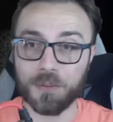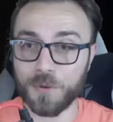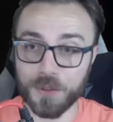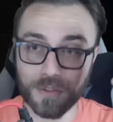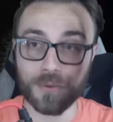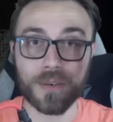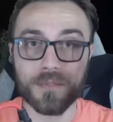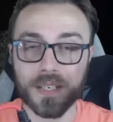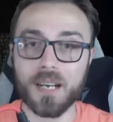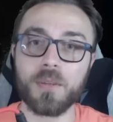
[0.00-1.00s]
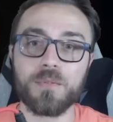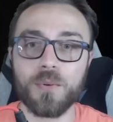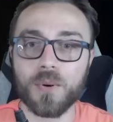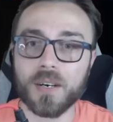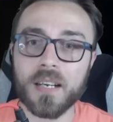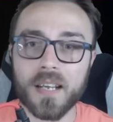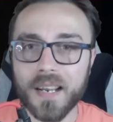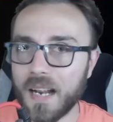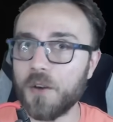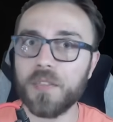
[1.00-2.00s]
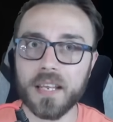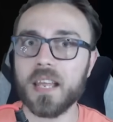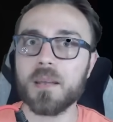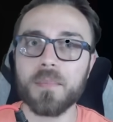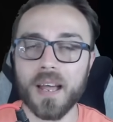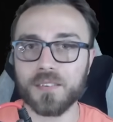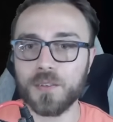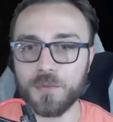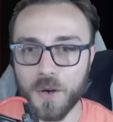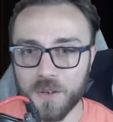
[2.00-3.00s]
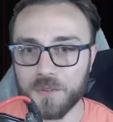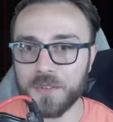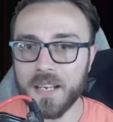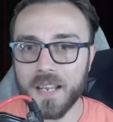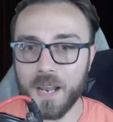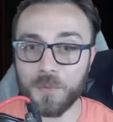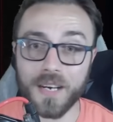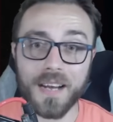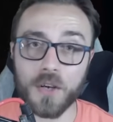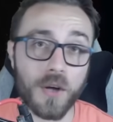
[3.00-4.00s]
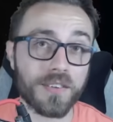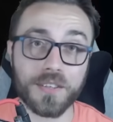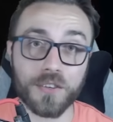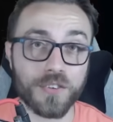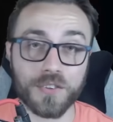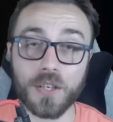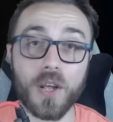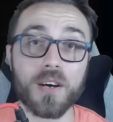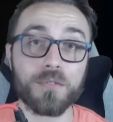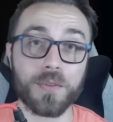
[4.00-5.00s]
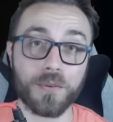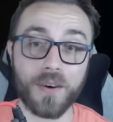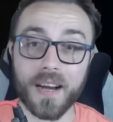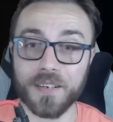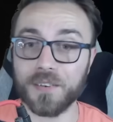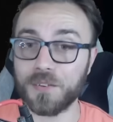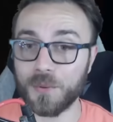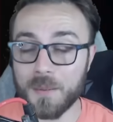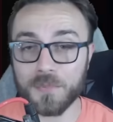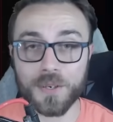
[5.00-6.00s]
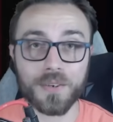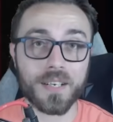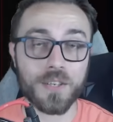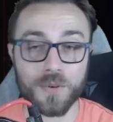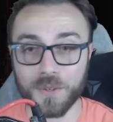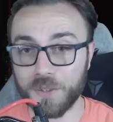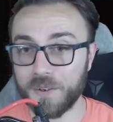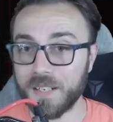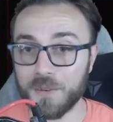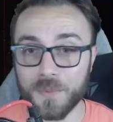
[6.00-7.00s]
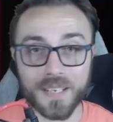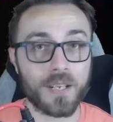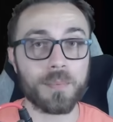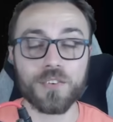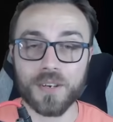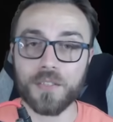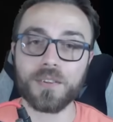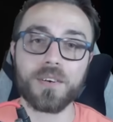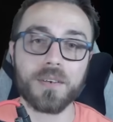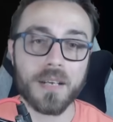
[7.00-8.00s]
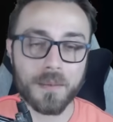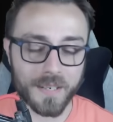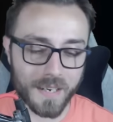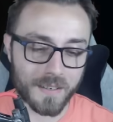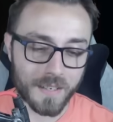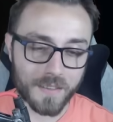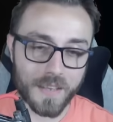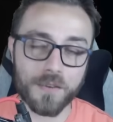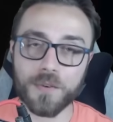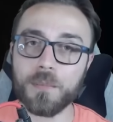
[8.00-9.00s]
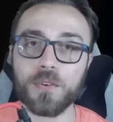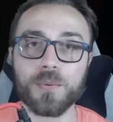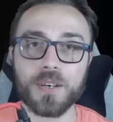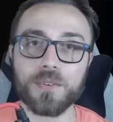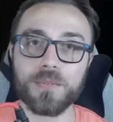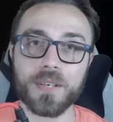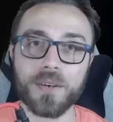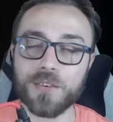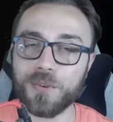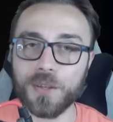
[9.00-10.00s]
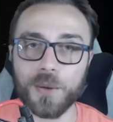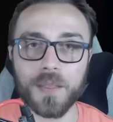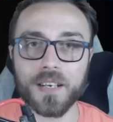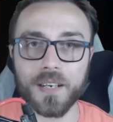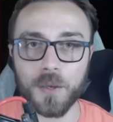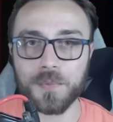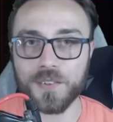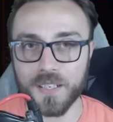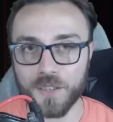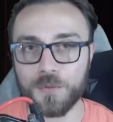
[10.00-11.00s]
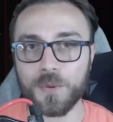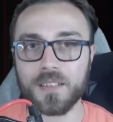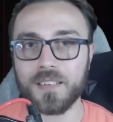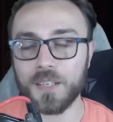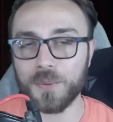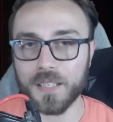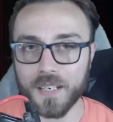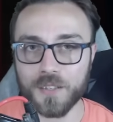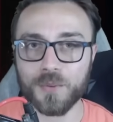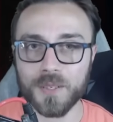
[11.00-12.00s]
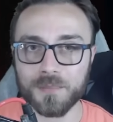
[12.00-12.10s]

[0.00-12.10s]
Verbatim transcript: 4, the story of Diablo 4, and how the game has evolved. And we're kind of all still just along for the ride here. So I'm learning, you're learning, we can help each other learn. But yeah, thank you very much for watching the video. I truly hope that it helps and look forward to seeing you in the next one.